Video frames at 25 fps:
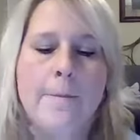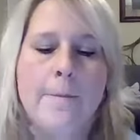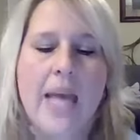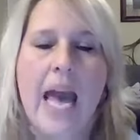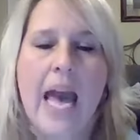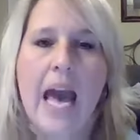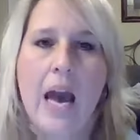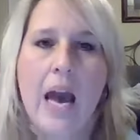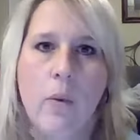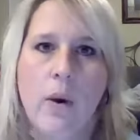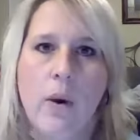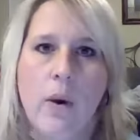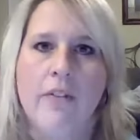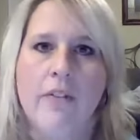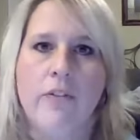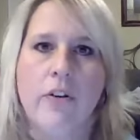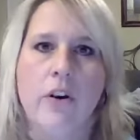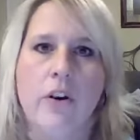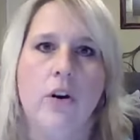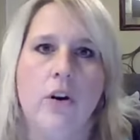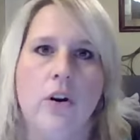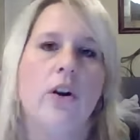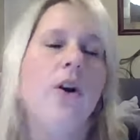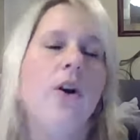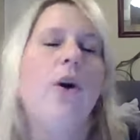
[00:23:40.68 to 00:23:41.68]

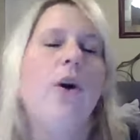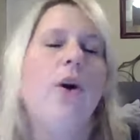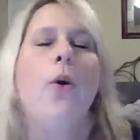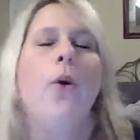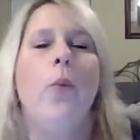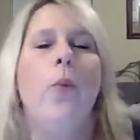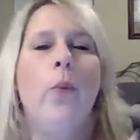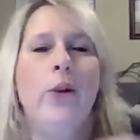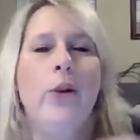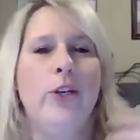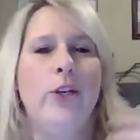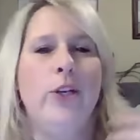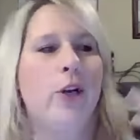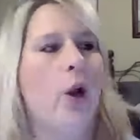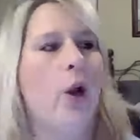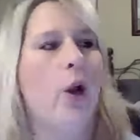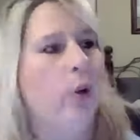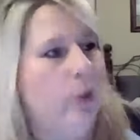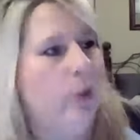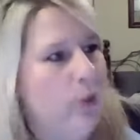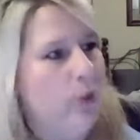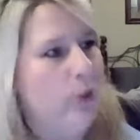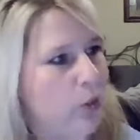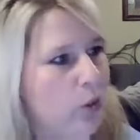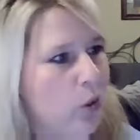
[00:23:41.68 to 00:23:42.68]
However, when you go to
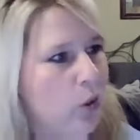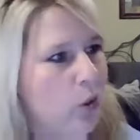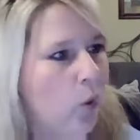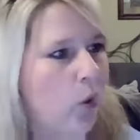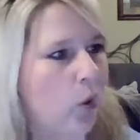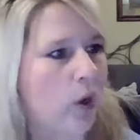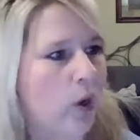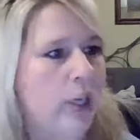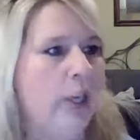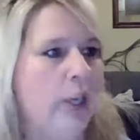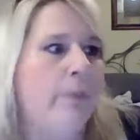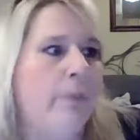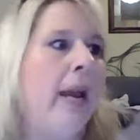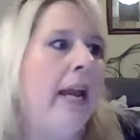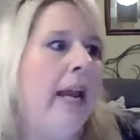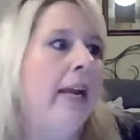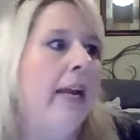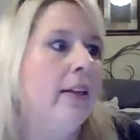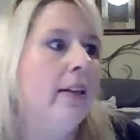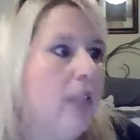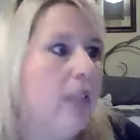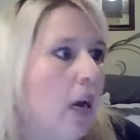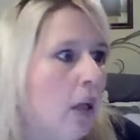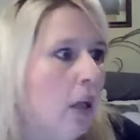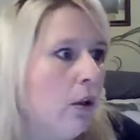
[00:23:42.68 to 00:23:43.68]
the store, you pay
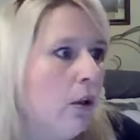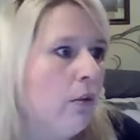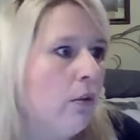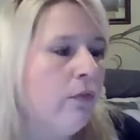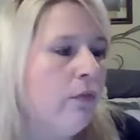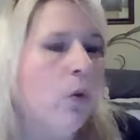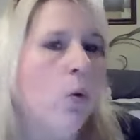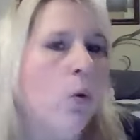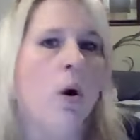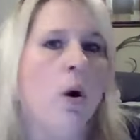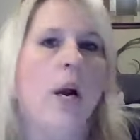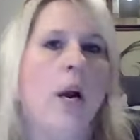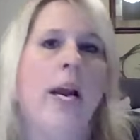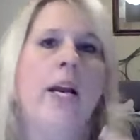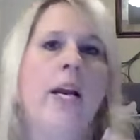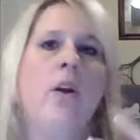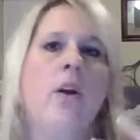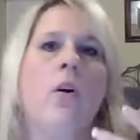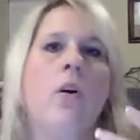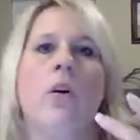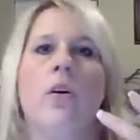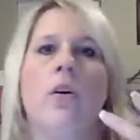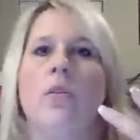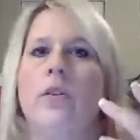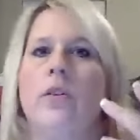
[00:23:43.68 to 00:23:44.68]
$1 for it,
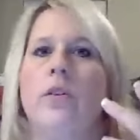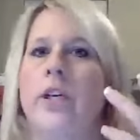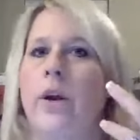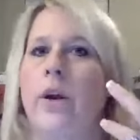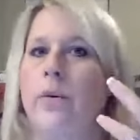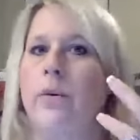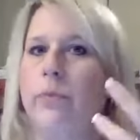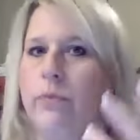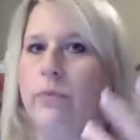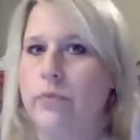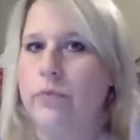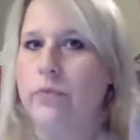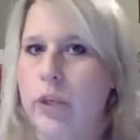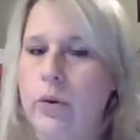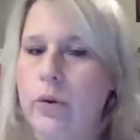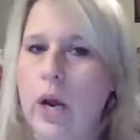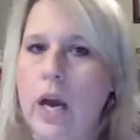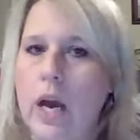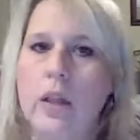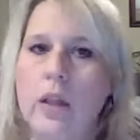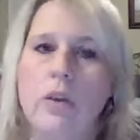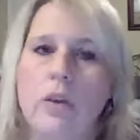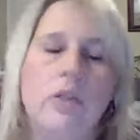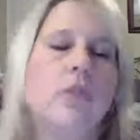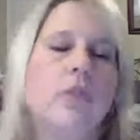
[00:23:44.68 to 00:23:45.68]
or
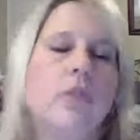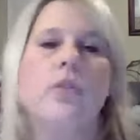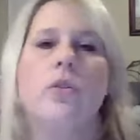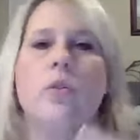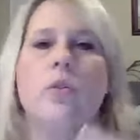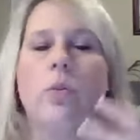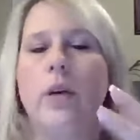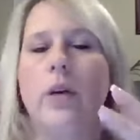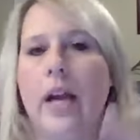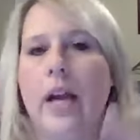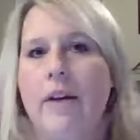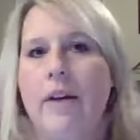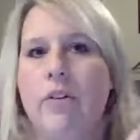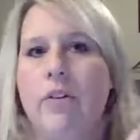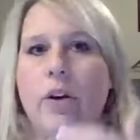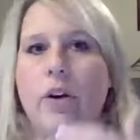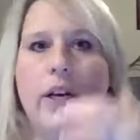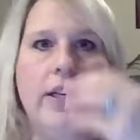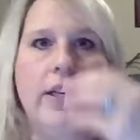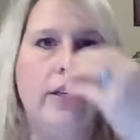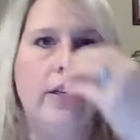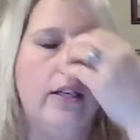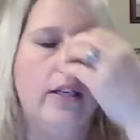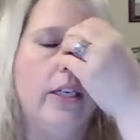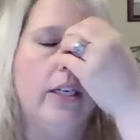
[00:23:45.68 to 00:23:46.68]
$2 or whatever.
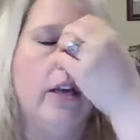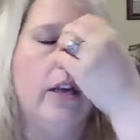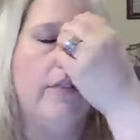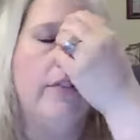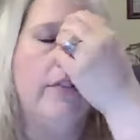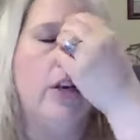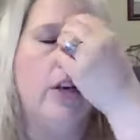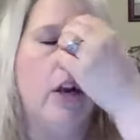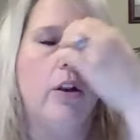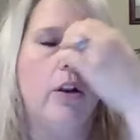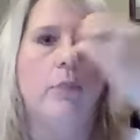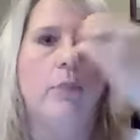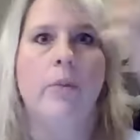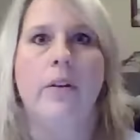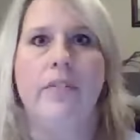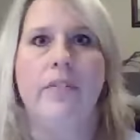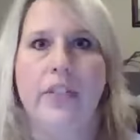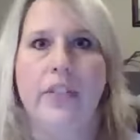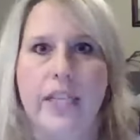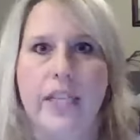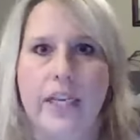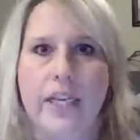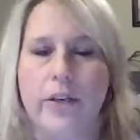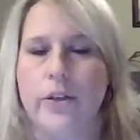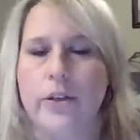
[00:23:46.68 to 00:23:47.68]
And if you go to the movie
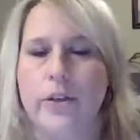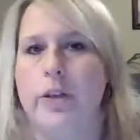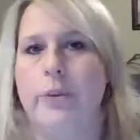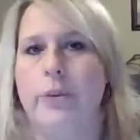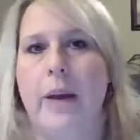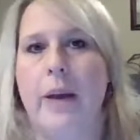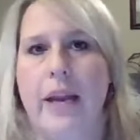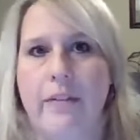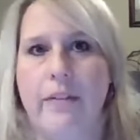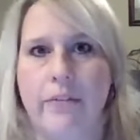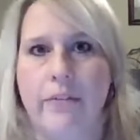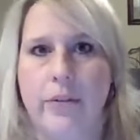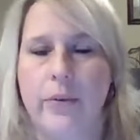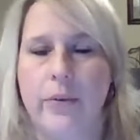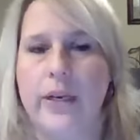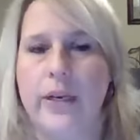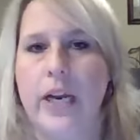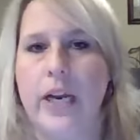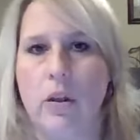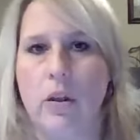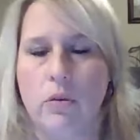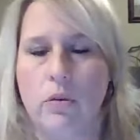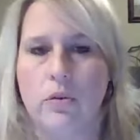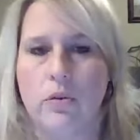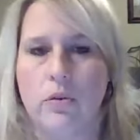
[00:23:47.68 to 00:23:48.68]
theater, you pay $3
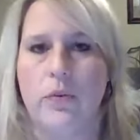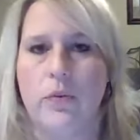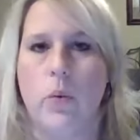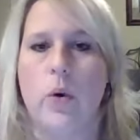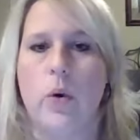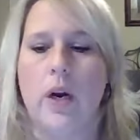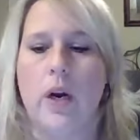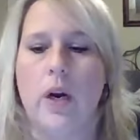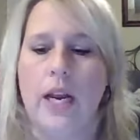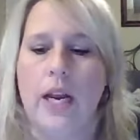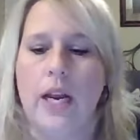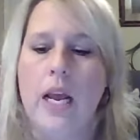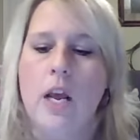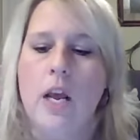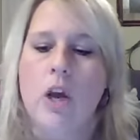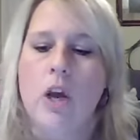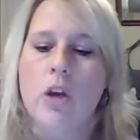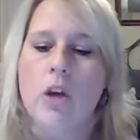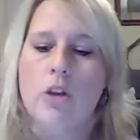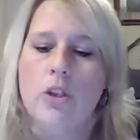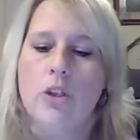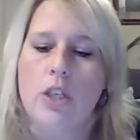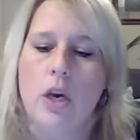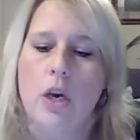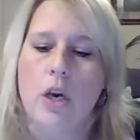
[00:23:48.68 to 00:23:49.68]
for it.
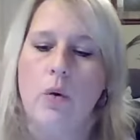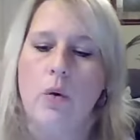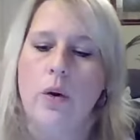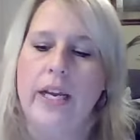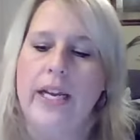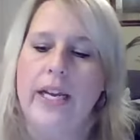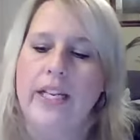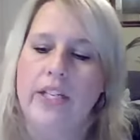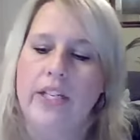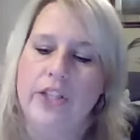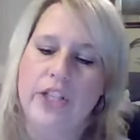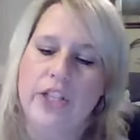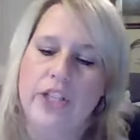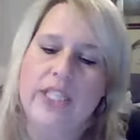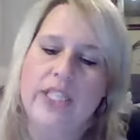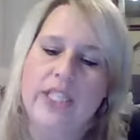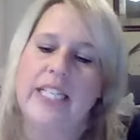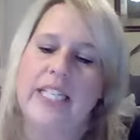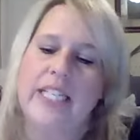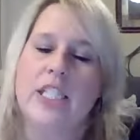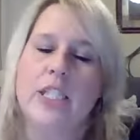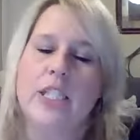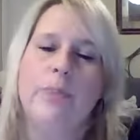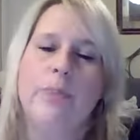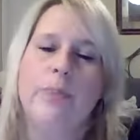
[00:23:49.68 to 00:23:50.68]
So it just
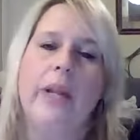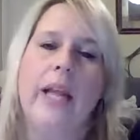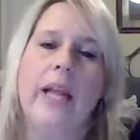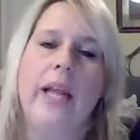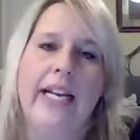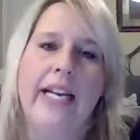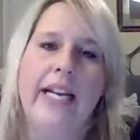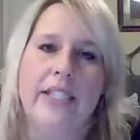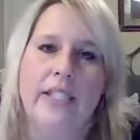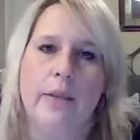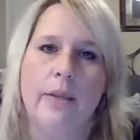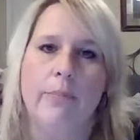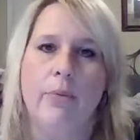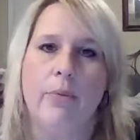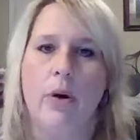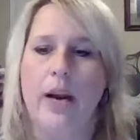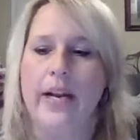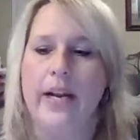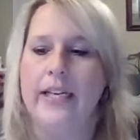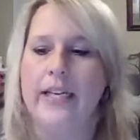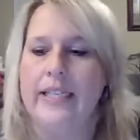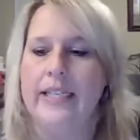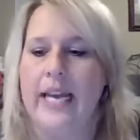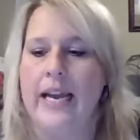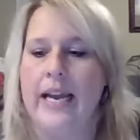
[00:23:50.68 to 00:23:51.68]
explains the
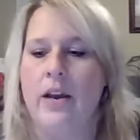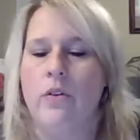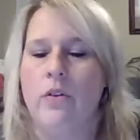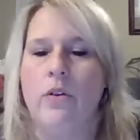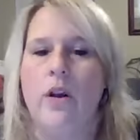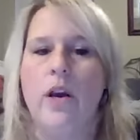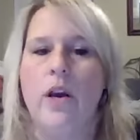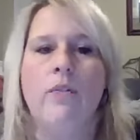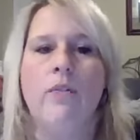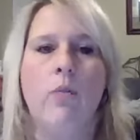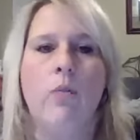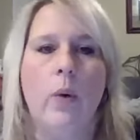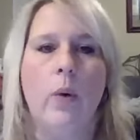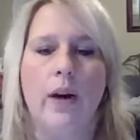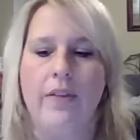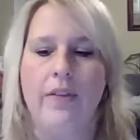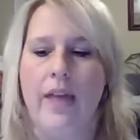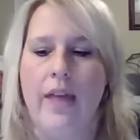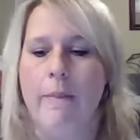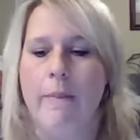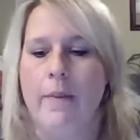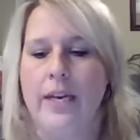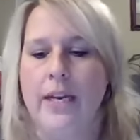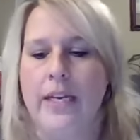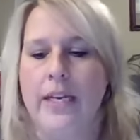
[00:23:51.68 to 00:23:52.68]
breakdown of where
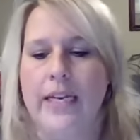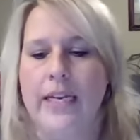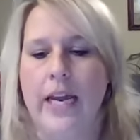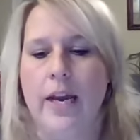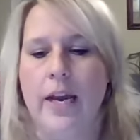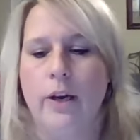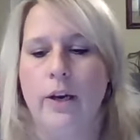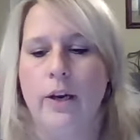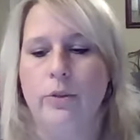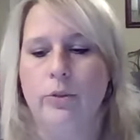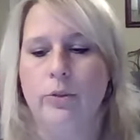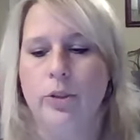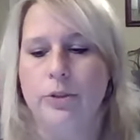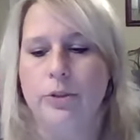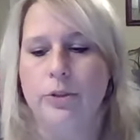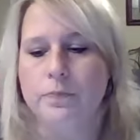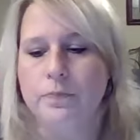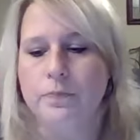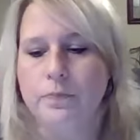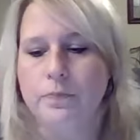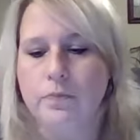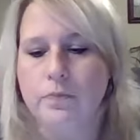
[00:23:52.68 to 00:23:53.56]
that money goes.